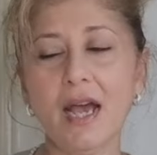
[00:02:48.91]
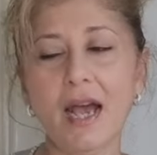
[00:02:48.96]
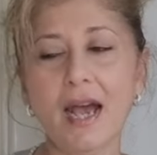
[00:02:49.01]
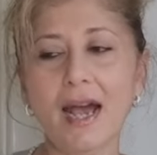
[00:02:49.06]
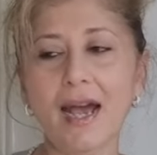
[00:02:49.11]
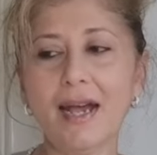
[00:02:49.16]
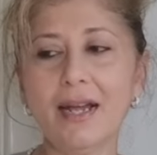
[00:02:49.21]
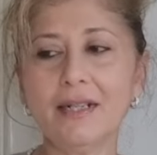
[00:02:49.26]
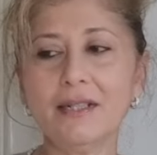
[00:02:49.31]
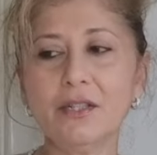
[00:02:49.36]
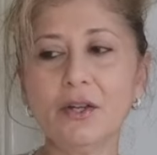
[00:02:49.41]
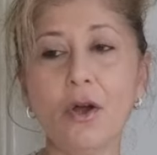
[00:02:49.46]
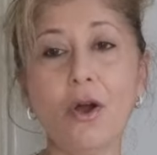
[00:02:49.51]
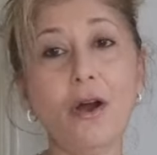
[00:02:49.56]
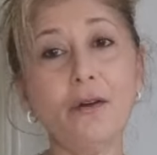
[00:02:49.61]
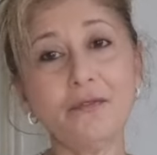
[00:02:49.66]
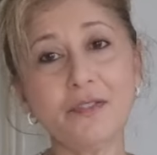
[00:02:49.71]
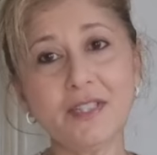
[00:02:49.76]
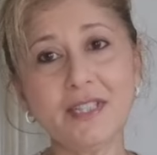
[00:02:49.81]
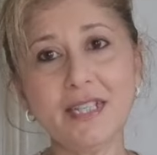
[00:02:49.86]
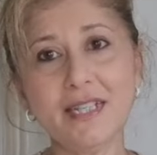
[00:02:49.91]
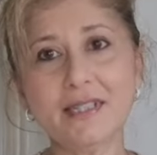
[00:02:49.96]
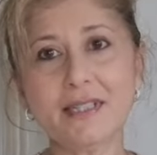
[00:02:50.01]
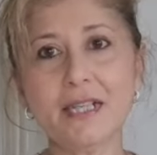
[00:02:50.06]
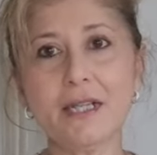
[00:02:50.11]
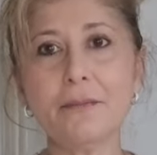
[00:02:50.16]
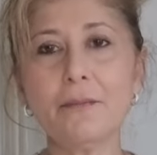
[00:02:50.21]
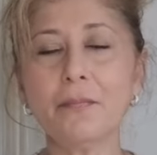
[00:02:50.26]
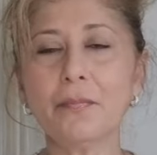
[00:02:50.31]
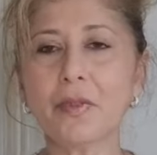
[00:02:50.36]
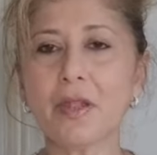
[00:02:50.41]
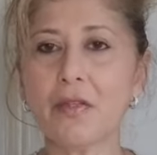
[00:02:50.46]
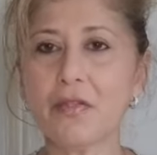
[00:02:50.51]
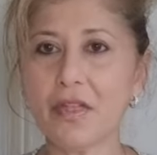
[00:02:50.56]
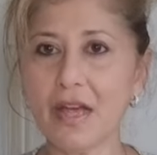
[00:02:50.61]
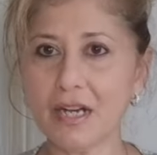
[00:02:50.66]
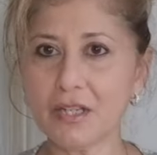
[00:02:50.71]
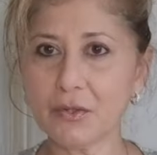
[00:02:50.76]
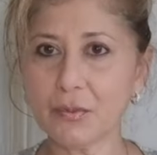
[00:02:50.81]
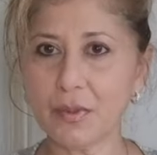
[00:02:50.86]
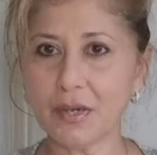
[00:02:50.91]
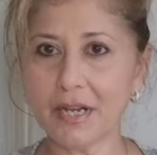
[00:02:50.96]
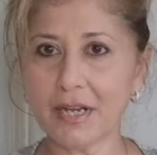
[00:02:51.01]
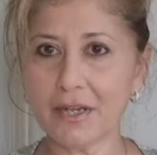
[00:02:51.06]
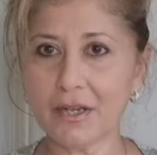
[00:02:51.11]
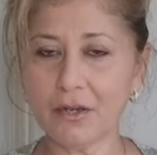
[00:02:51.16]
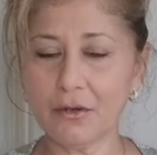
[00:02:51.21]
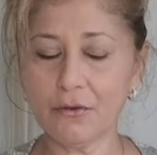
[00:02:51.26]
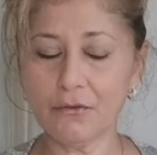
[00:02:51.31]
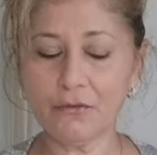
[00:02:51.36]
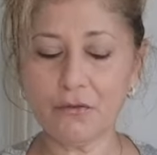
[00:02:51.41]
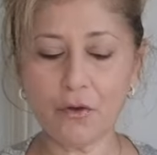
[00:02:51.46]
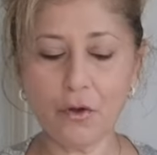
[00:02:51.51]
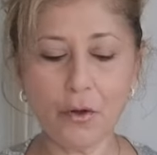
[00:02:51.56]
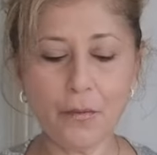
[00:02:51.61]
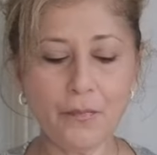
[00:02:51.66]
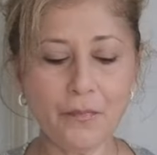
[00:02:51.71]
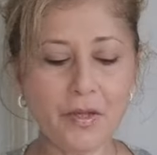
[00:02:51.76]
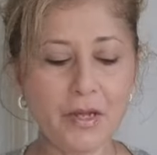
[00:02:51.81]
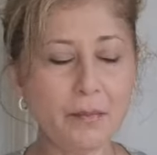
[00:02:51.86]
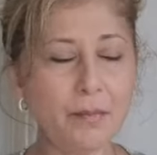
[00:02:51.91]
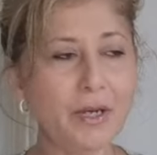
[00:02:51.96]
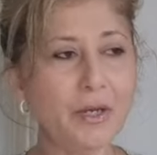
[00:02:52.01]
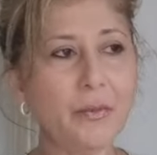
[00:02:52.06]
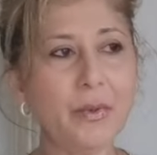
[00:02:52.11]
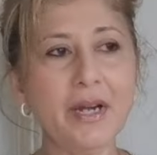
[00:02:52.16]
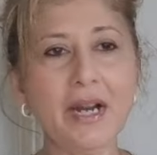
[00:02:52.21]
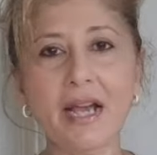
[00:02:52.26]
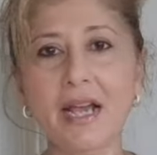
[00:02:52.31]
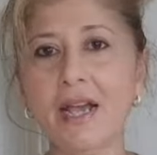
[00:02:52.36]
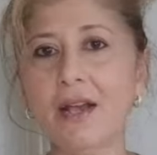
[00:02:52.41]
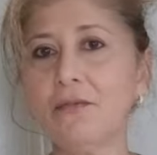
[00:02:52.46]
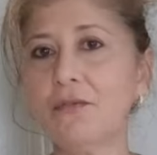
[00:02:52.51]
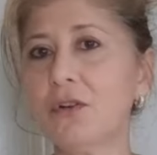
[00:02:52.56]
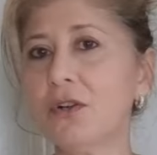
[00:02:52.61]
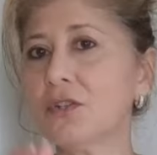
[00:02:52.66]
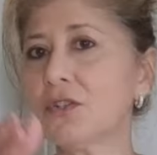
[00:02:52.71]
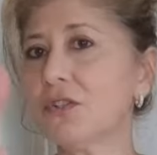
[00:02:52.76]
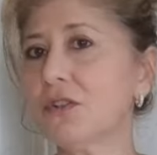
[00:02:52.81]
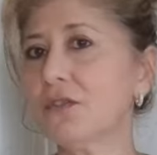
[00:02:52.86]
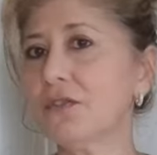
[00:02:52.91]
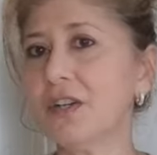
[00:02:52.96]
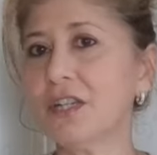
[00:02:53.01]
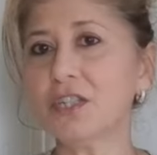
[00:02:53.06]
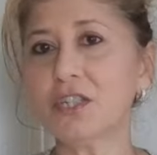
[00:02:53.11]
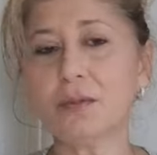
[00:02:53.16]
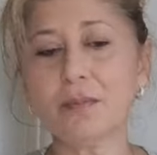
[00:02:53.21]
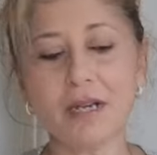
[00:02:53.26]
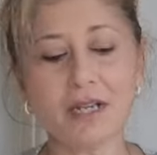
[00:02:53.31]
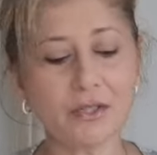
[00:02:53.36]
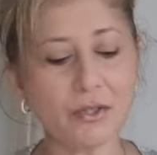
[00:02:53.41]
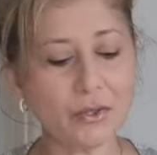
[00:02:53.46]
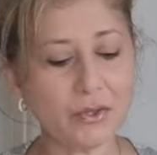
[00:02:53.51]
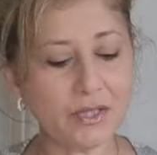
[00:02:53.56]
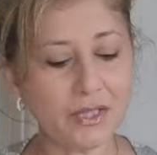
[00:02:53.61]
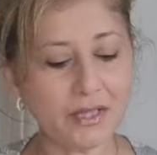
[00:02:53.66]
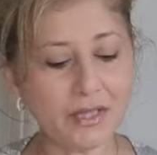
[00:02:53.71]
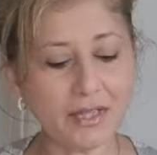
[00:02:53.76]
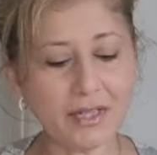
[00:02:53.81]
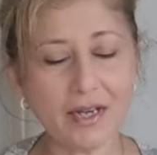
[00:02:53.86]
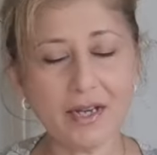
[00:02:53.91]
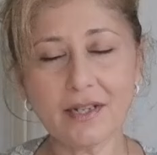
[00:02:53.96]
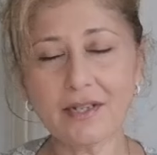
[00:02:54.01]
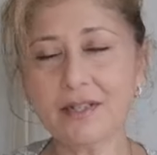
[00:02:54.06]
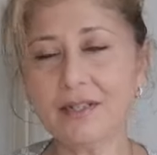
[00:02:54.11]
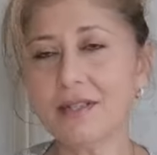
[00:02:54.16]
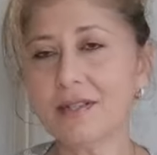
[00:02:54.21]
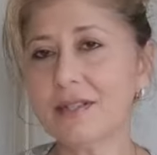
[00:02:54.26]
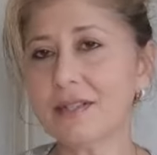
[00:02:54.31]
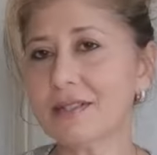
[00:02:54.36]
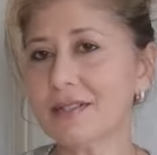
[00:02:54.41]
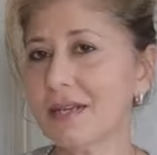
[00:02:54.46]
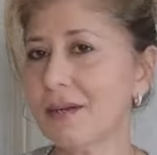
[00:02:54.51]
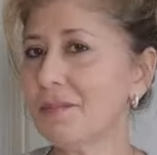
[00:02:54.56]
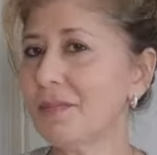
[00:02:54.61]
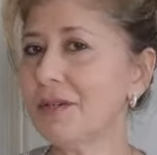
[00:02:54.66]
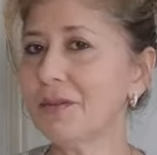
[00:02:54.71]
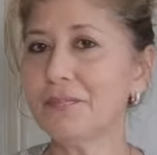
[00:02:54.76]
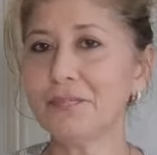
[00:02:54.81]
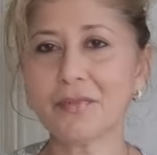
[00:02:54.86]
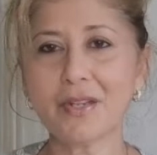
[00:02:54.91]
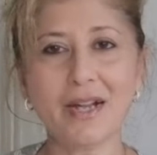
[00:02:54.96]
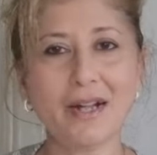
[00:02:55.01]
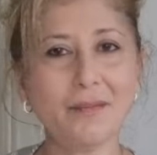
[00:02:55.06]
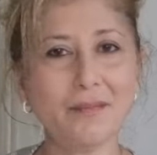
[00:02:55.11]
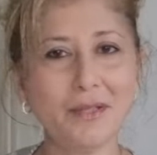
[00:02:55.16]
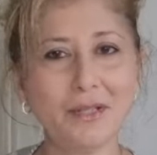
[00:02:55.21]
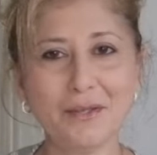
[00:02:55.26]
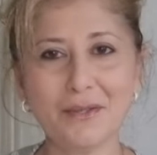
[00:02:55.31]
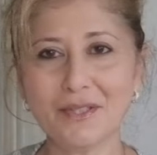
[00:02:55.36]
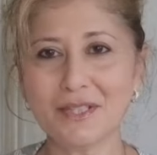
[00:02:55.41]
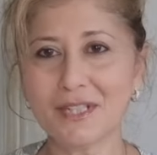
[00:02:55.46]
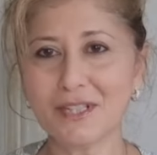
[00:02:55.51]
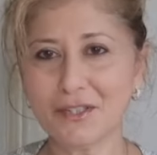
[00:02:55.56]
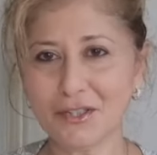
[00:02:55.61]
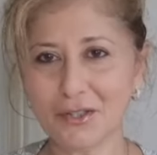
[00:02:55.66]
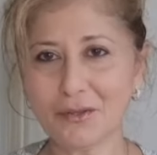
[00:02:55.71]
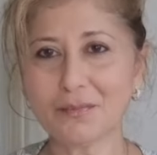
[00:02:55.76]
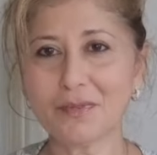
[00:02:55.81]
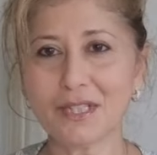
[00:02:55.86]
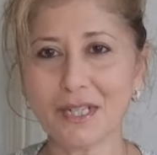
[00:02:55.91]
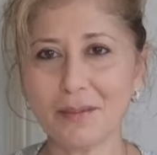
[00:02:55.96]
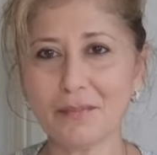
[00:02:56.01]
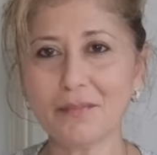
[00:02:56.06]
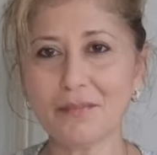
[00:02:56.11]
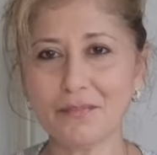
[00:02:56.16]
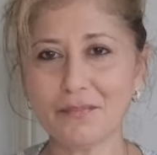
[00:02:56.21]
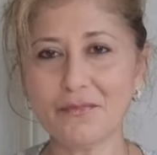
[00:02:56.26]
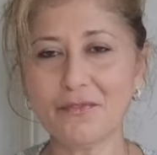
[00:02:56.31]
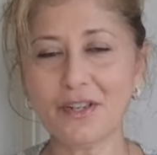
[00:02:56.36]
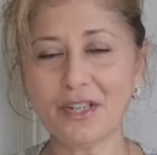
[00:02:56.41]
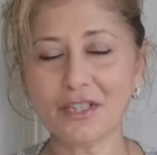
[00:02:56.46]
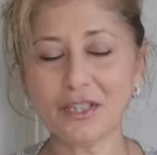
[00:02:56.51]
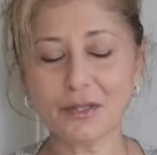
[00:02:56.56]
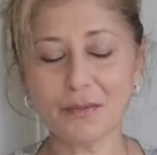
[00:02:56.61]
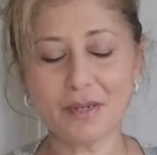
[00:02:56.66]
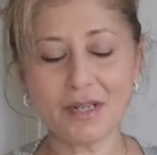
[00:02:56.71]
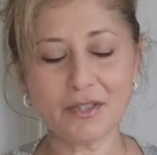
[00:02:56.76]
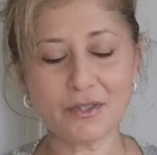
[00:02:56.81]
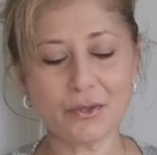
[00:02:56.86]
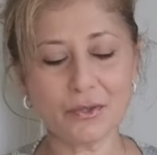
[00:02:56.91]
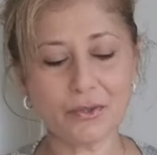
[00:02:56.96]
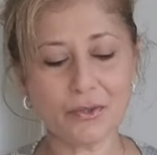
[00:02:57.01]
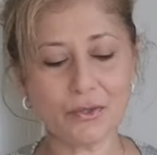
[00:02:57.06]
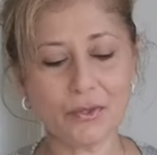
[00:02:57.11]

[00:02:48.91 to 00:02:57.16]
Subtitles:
And off season, that's what I go for. But when I have lots of fresh tomatoes in the garden in the summer, I'll be using chopped up fresh tomatoes